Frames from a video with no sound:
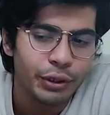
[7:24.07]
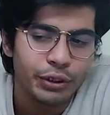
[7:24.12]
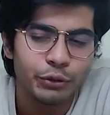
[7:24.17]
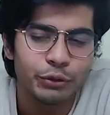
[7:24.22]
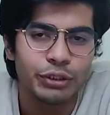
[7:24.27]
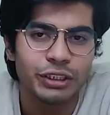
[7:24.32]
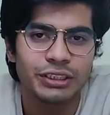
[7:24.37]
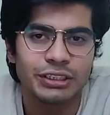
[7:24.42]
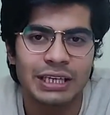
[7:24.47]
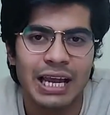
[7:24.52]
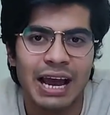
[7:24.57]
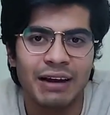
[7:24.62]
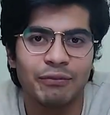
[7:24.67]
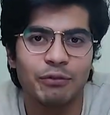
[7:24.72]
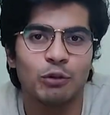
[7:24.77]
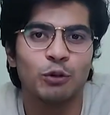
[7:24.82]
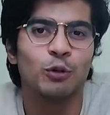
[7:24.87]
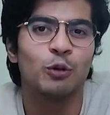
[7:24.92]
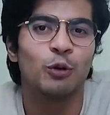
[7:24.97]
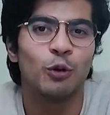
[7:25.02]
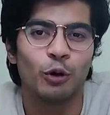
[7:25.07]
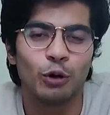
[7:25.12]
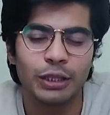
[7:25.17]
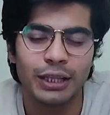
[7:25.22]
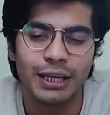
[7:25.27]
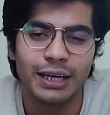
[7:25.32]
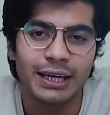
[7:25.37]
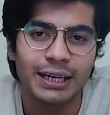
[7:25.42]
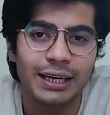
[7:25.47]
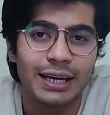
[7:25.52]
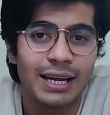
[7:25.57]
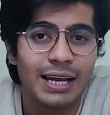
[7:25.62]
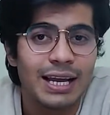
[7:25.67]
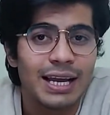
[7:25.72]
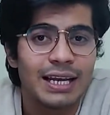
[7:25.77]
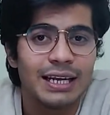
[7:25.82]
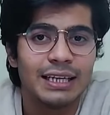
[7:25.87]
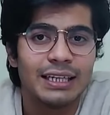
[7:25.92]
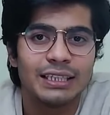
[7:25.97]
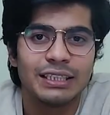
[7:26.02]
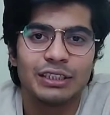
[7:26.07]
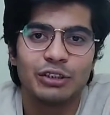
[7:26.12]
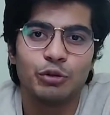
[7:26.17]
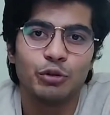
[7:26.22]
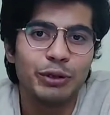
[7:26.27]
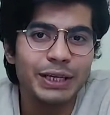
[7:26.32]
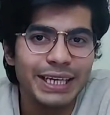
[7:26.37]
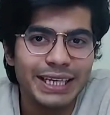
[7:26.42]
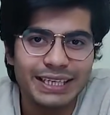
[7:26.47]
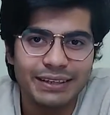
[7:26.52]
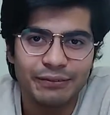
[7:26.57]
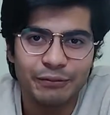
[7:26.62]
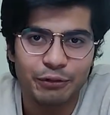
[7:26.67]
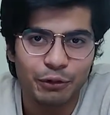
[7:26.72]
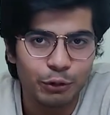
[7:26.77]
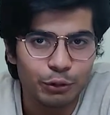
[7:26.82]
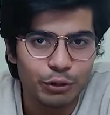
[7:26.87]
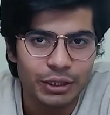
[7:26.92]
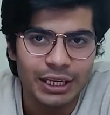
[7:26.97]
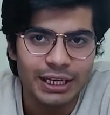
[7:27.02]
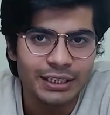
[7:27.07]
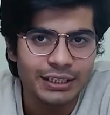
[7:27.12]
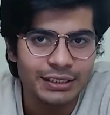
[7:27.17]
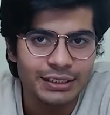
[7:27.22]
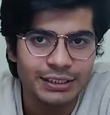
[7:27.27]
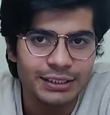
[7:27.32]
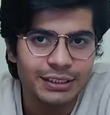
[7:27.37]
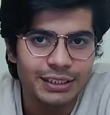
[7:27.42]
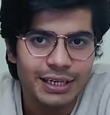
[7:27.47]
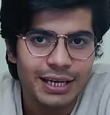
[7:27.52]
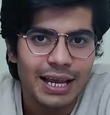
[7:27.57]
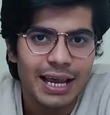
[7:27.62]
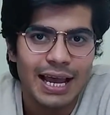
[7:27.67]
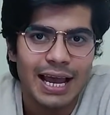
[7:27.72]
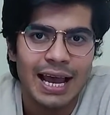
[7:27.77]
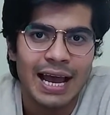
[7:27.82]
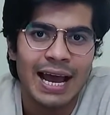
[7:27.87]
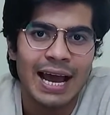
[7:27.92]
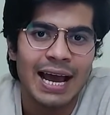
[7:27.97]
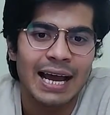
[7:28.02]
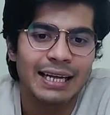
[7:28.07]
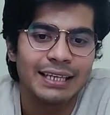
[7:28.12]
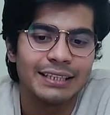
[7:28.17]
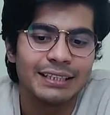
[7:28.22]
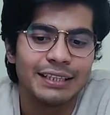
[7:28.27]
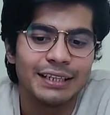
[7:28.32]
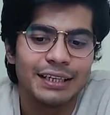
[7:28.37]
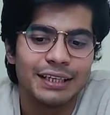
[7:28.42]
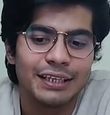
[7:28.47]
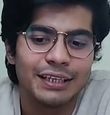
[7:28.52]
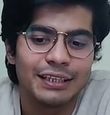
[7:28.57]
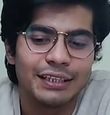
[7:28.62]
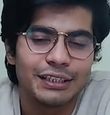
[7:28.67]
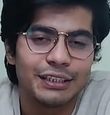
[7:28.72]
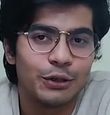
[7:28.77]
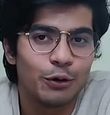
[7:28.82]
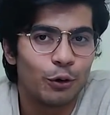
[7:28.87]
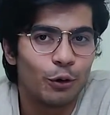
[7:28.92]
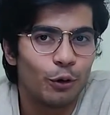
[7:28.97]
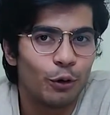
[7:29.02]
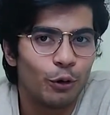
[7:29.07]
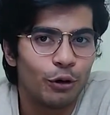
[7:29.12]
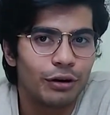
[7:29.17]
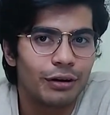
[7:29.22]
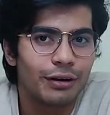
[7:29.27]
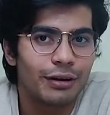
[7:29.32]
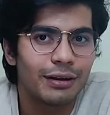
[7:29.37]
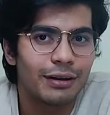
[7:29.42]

You just have to go there, tweak few things, and your